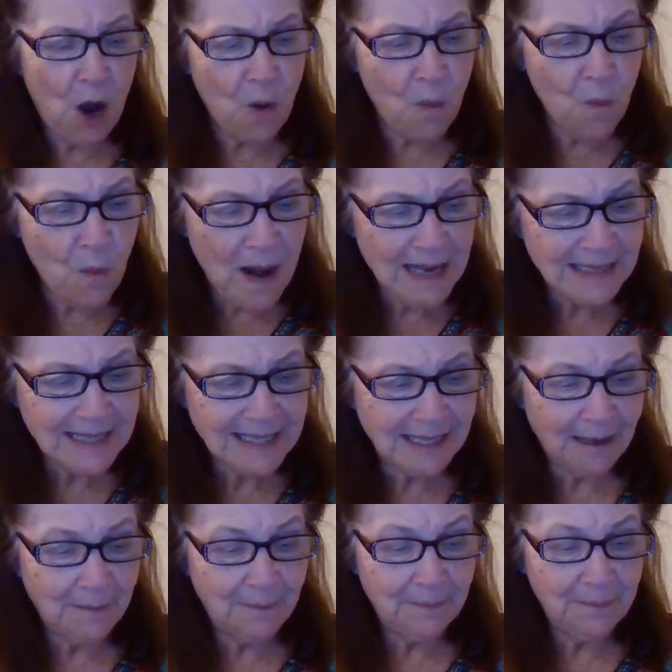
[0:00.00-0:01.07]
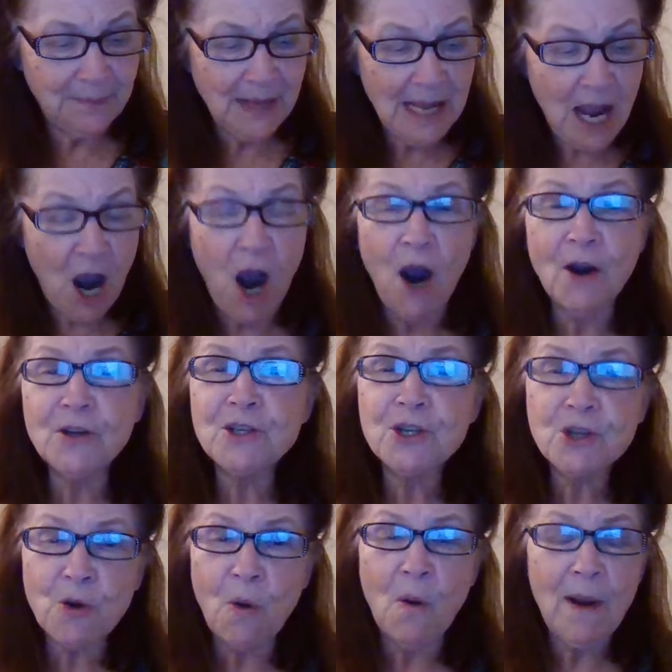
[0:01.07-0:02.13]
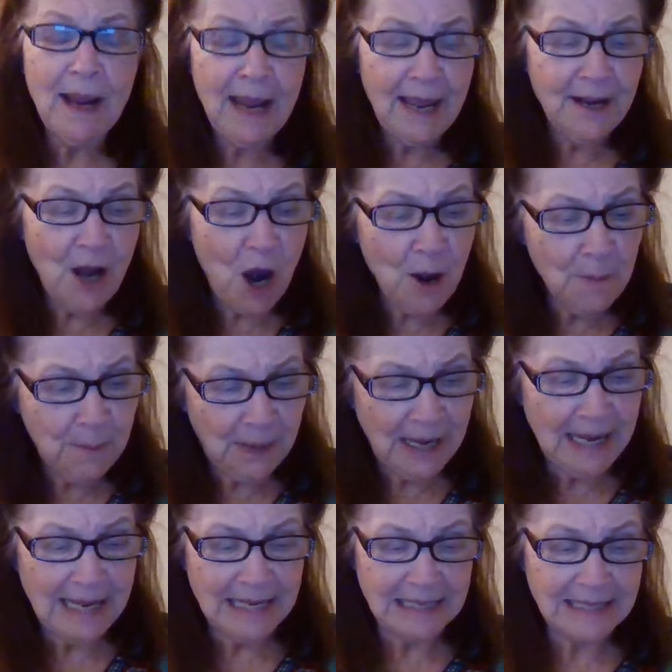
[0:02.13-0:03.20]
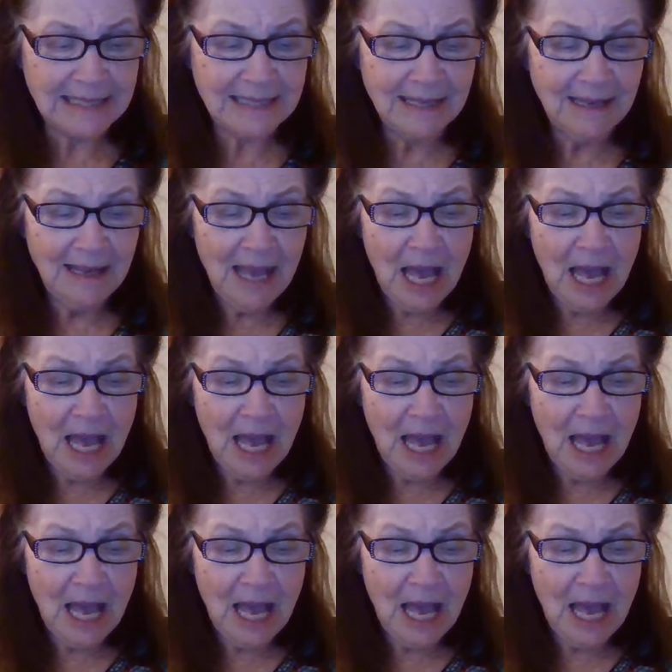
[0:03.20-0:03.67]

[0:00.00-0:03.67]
our wisdom, our joy and our peace.